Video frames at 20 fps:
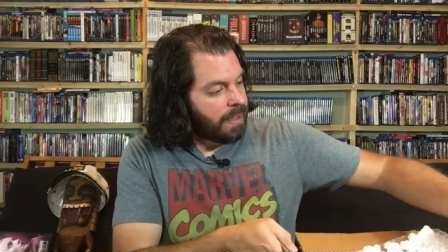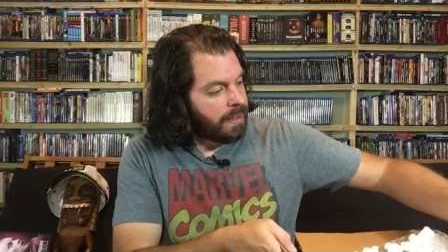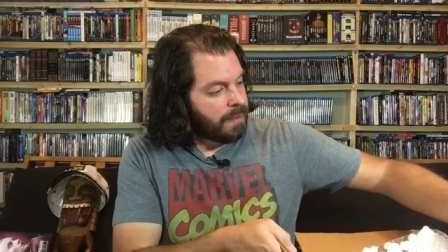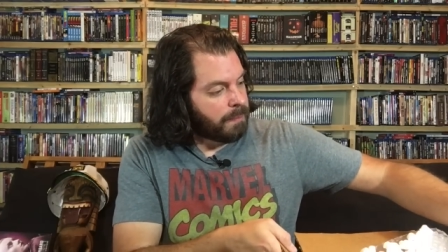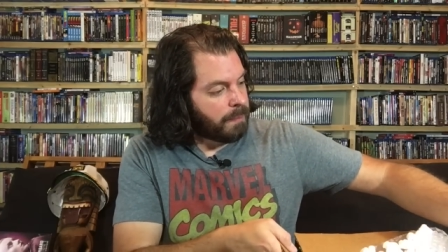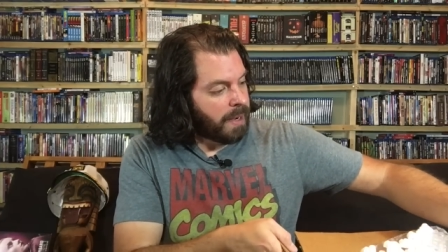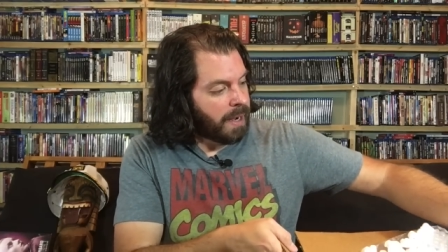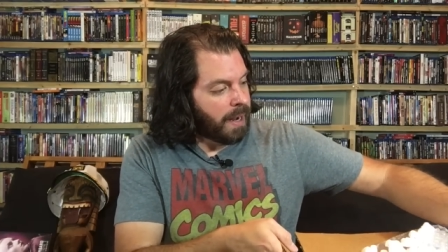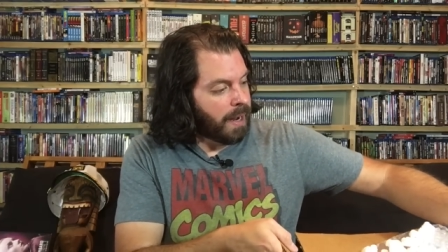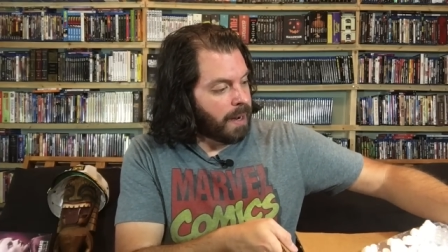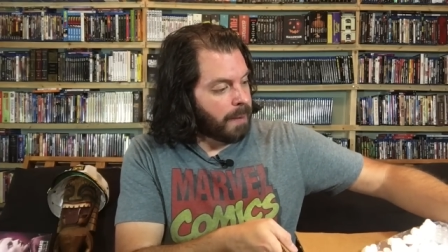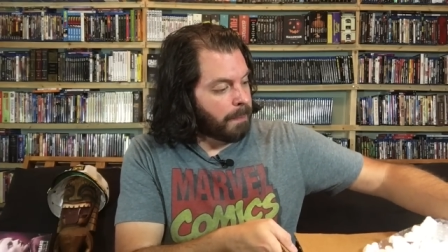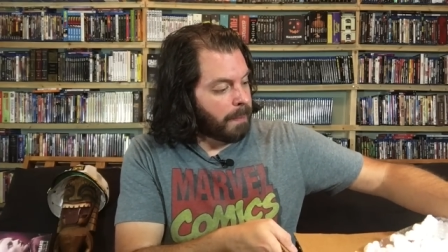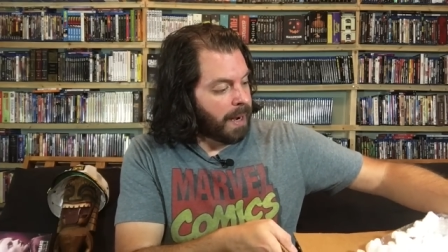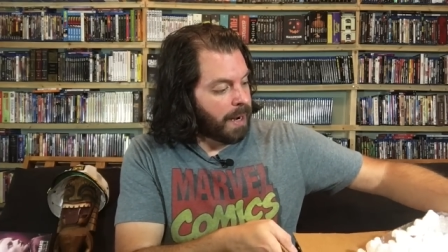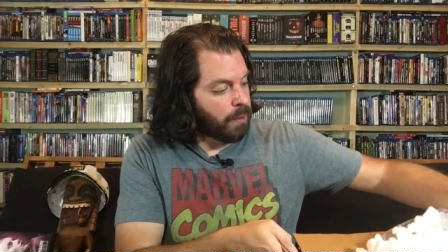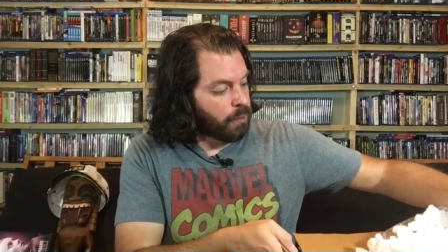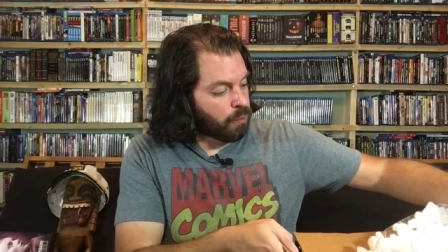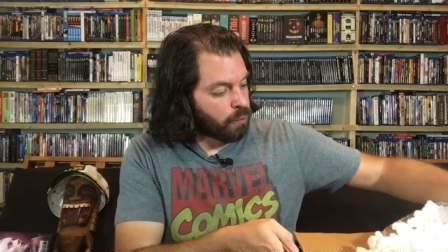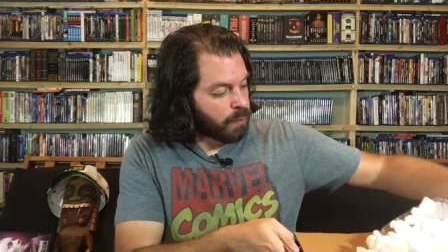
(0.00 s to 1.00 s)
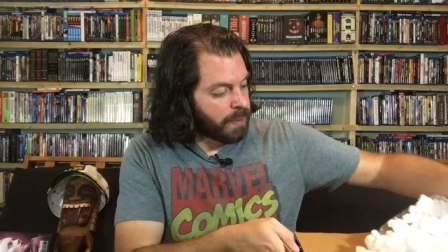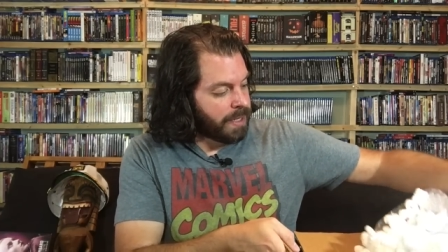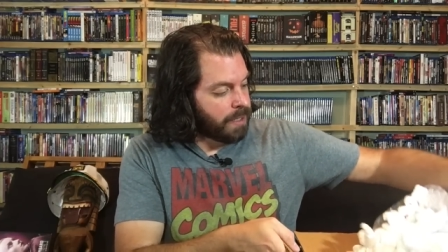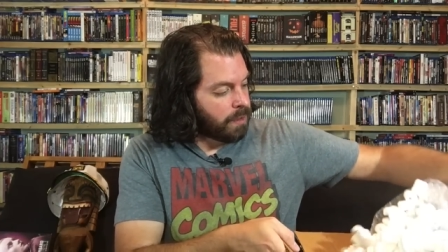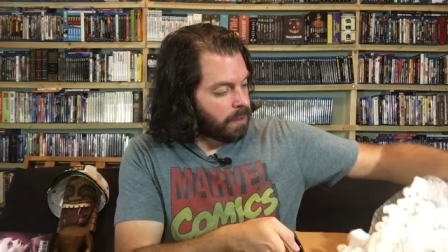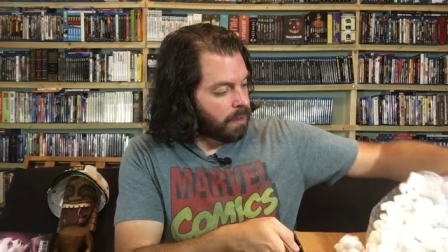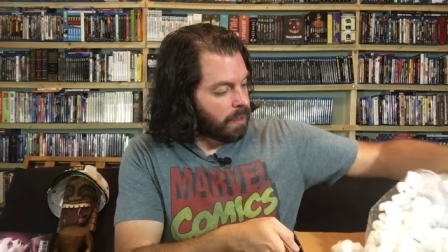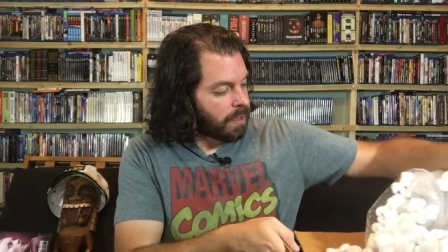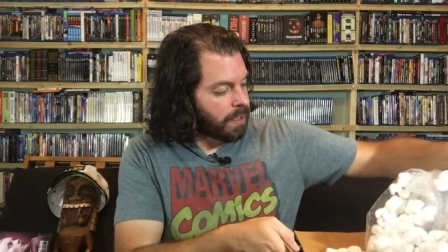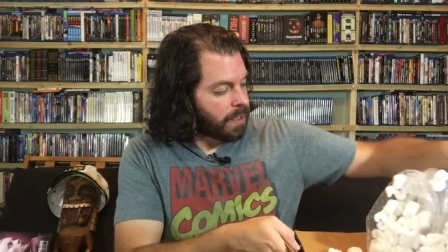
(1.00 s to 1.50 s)
My
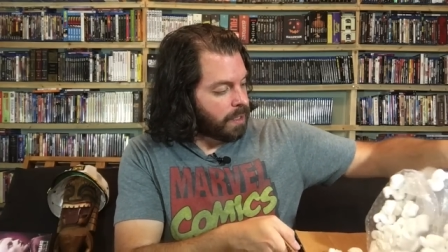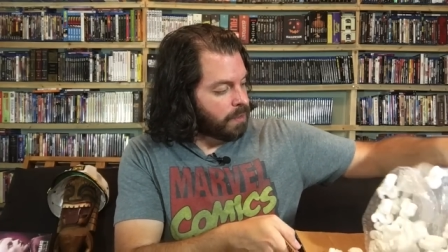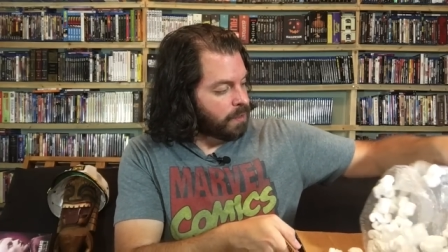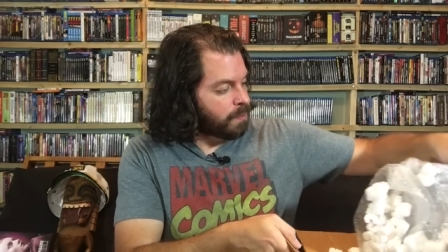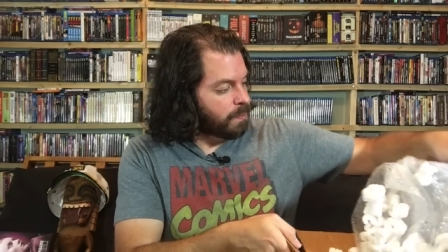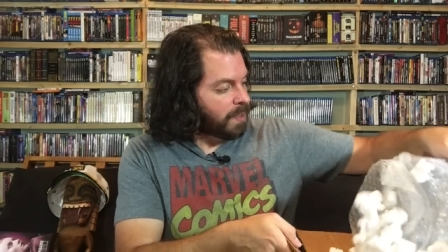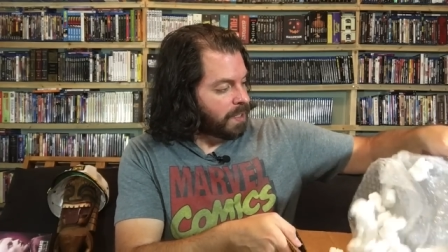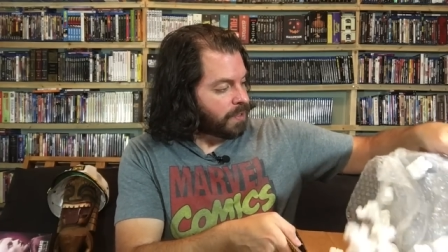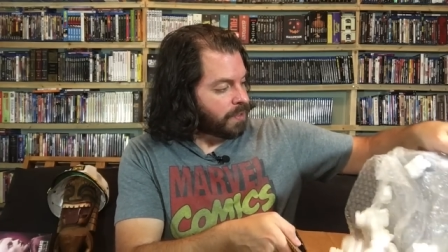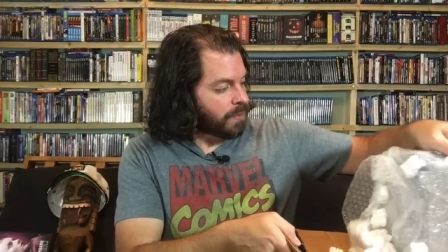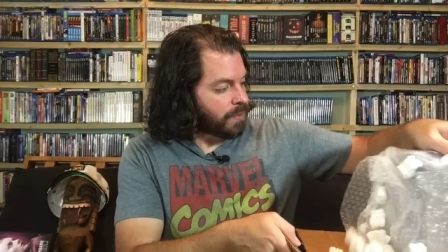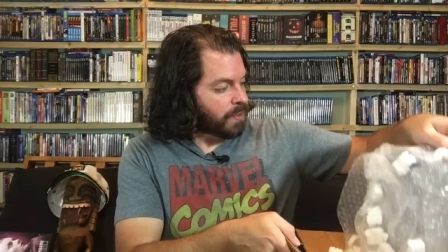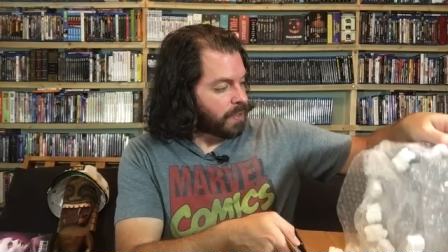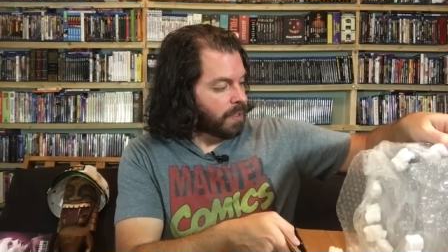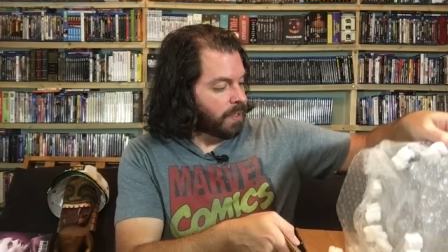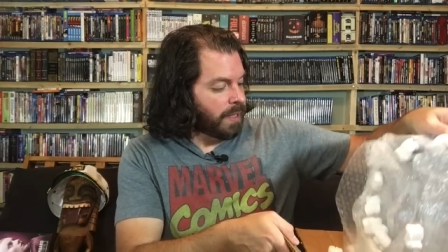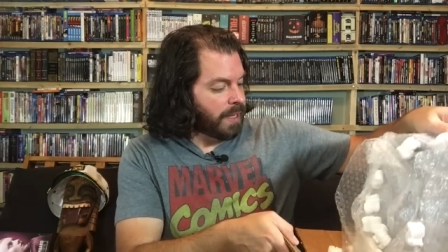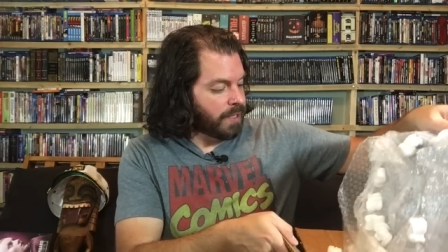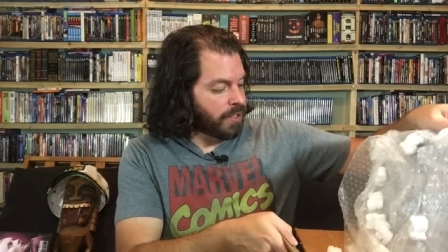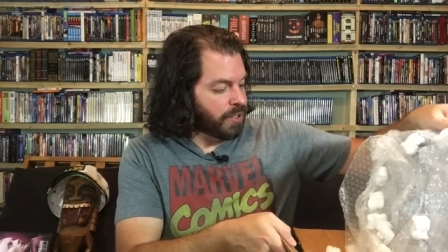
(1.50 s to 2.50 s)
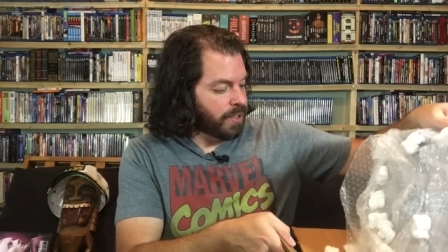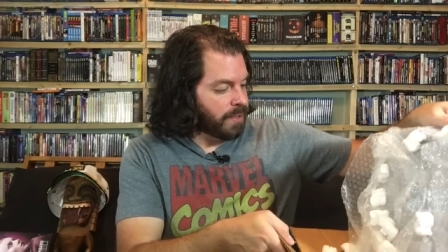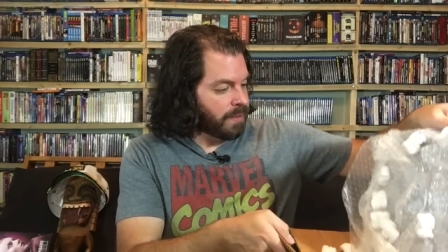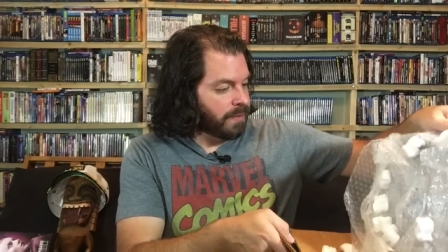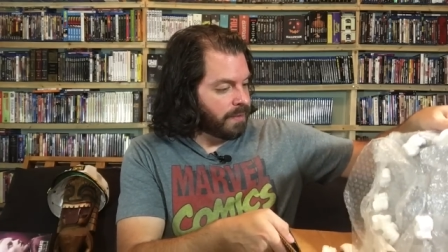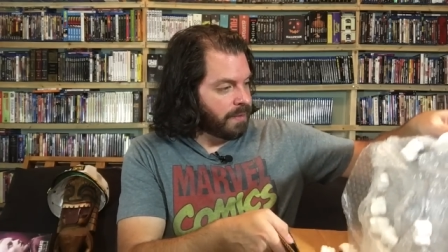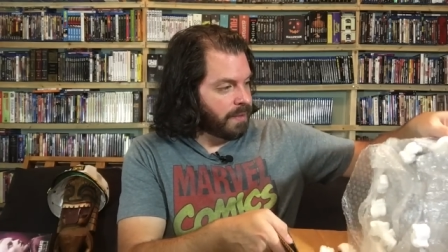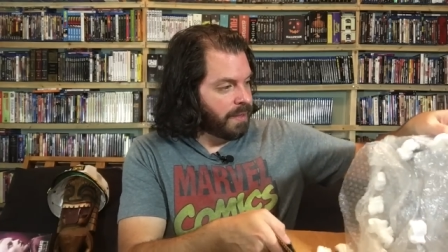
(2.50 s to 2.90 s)
real Ghostbusters collection.